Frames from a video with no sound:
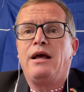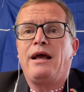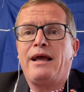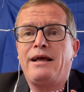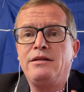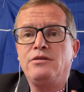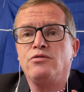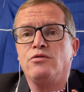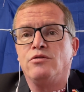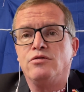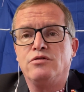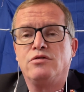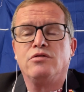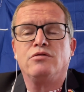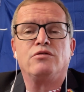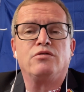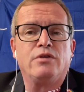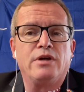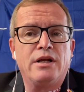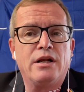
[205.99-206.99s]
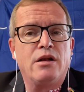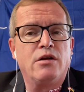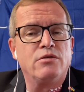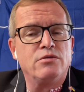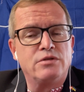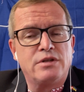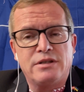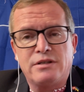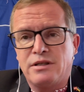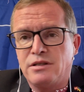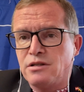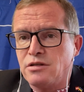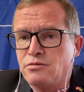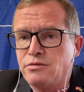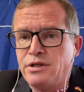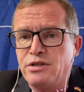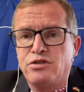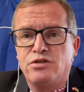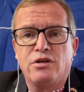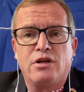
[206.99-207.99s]
And also to include it in the
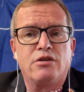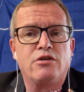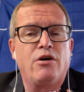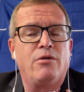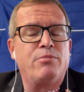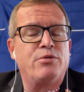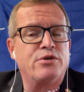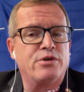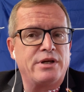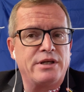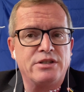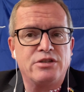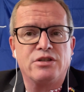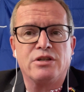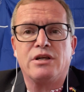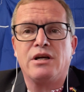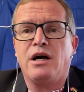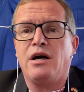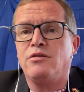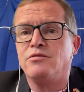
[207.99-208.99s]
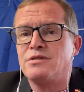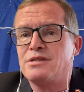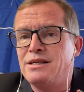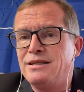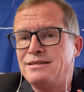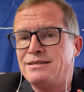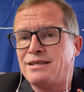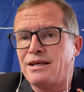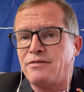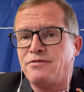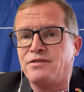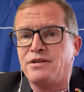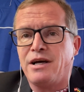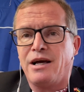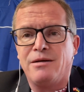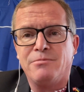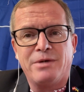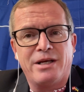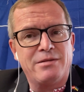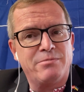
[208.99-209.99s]
Regional Cooperation Council in CEFTA.
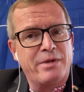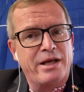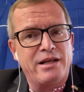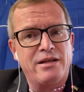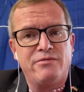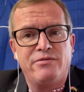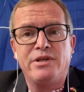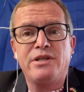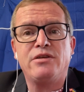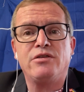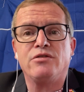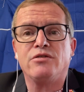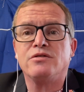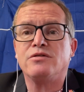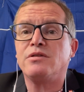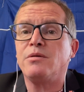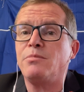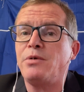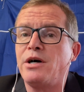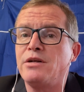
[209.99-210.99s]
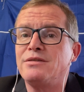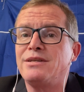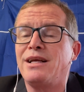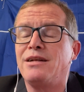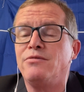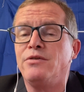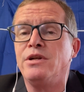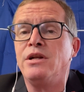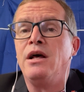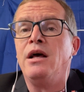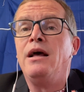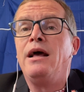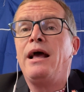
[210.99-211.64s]
I made many videos about that one.